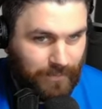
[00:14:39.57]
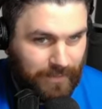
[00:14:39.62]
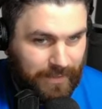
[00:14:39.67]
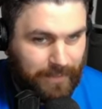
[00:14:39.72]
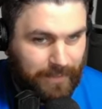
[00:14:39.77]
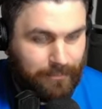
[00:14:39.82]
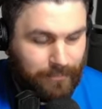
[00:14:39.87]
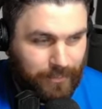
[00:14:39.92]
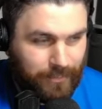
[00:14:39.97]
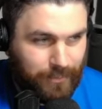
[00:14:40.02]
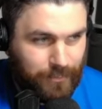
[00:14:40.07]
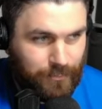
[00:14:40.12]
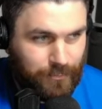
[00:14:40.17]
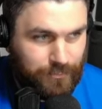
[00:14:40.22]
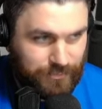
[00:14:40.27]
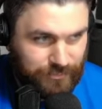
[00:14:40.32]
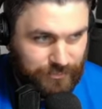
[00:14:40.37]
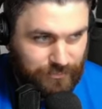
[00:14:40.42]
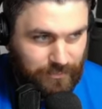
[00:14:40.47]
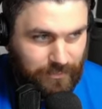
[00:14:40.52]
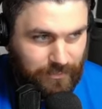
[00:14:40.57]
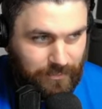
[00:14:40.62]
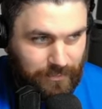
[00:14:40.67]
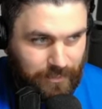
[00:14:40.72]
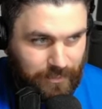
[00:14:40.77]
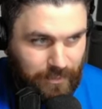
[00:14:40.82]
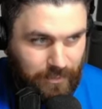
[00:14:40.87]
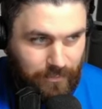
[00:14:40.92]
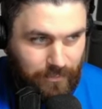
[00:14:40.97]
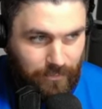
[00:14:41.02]
Can Blues
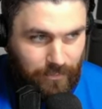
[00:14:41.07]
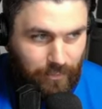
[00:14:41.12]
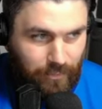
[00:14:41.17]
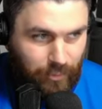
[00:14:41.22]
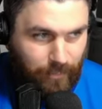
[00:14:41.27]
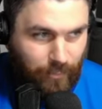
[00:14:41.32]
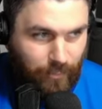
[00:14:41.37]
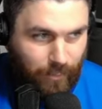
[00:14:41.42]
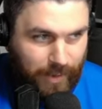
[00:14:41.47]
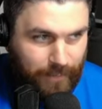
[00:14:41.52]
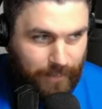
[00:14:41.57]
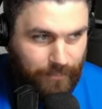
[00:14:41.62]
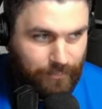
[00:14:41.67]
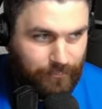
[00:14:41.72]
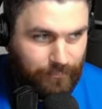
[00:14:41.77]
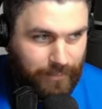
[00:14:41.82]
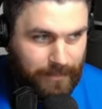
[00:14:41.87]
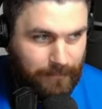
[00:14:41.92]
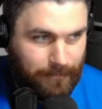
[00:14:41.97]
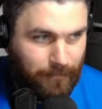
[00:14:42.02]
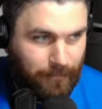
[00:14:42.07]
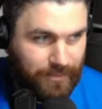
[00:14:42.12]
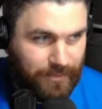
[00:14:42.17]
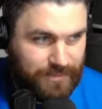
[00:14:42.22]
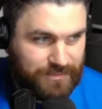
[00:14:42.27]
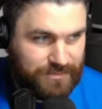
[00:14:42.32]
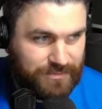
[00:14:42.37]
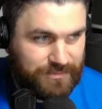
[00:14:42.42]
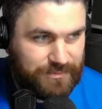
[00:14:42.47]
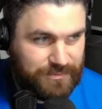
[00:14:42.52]
come away with 3
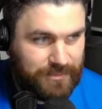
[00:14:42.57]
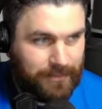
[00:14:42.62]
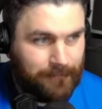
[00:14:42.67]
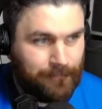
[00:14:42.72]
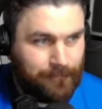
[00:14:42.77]
points?